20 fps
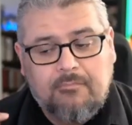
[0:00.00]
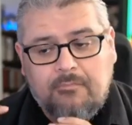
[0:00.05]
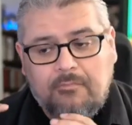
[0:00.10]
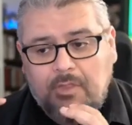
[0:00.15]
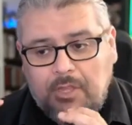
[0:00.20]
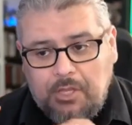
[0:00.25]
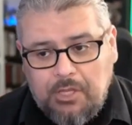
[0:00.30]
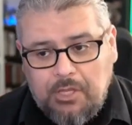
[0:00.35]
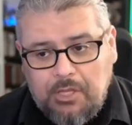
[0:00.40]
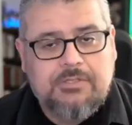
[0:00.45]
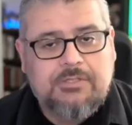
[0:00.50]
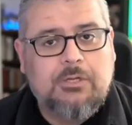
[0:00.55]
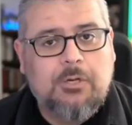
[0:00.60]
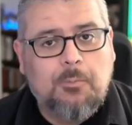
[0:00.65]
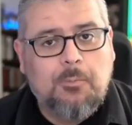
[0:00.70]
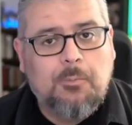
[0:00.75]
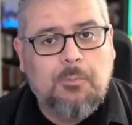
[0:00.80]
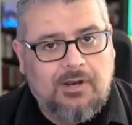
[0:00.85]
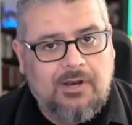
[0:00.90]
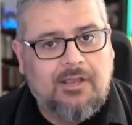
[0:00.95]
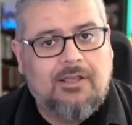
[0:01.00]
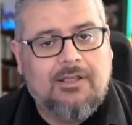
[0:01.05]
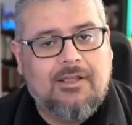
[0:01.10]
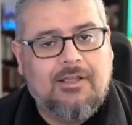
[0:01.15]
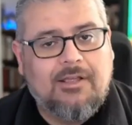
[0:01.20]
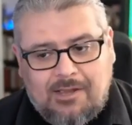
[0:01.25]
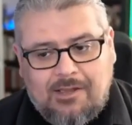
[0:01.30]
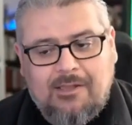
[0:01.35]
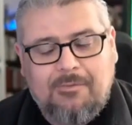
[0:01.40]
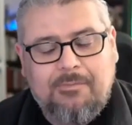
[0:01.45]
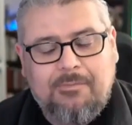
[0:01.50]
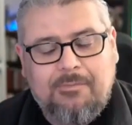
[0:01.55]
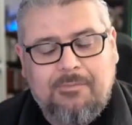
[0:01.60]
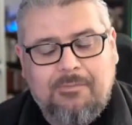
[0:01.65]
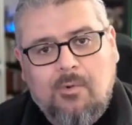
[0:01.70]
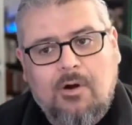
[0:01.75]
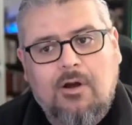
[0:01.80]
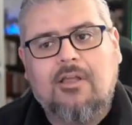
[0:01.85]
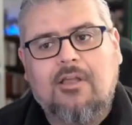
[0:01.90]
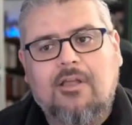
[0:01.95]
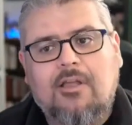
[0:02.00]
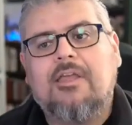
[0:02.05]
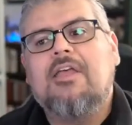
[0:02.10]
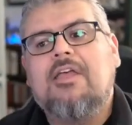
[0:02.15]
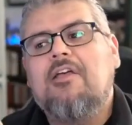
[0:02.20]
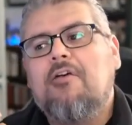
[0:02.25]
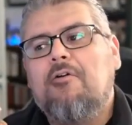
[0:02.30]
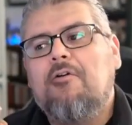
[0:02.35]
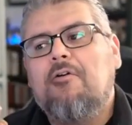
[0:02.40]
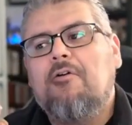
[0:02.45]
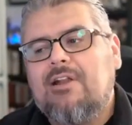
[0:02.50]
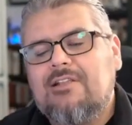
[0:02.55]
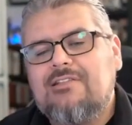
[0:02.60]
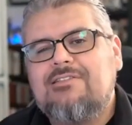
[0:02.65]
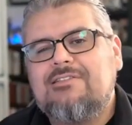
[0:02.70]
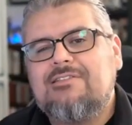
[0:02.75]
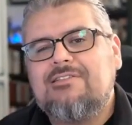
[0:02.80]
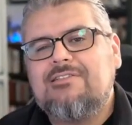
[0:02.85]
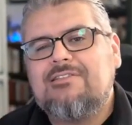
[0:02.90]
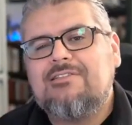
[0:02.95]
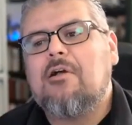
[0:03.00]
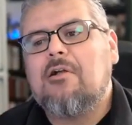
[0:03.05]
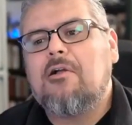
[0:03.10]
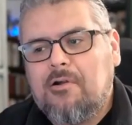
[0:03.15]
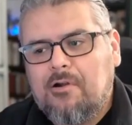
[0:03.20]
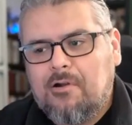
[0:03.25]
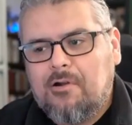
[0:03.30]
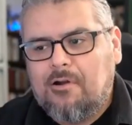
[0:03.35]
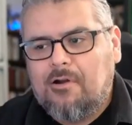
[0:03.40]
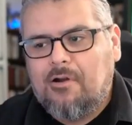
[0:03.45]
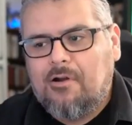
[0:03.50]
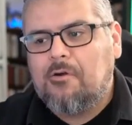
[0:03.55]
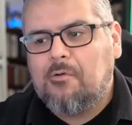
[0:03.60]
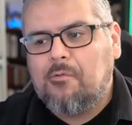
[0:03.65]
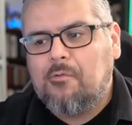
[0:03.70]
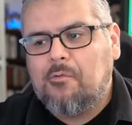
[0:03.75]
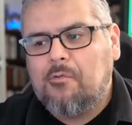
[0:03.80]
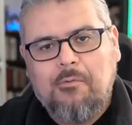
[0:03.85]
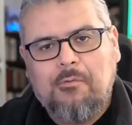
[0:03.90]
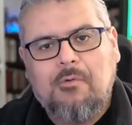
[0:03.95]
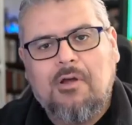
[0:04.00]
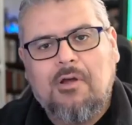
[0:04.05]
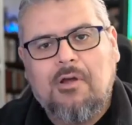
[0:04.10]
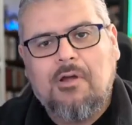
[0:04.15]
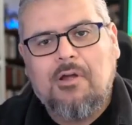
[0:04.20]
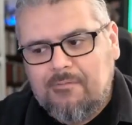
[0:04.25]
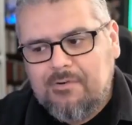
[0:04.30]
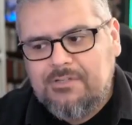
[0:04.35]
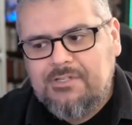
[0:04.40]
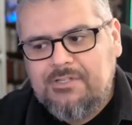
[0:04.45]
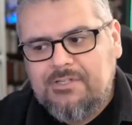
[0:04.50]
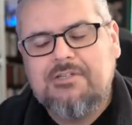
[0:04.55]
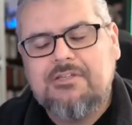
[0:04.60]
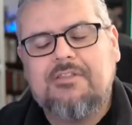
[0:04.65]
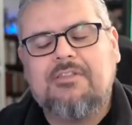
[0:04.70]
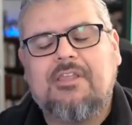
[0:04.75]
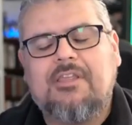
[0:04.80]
You're still putting in time, the work, but it's no longer on a one-on-one conversation thing.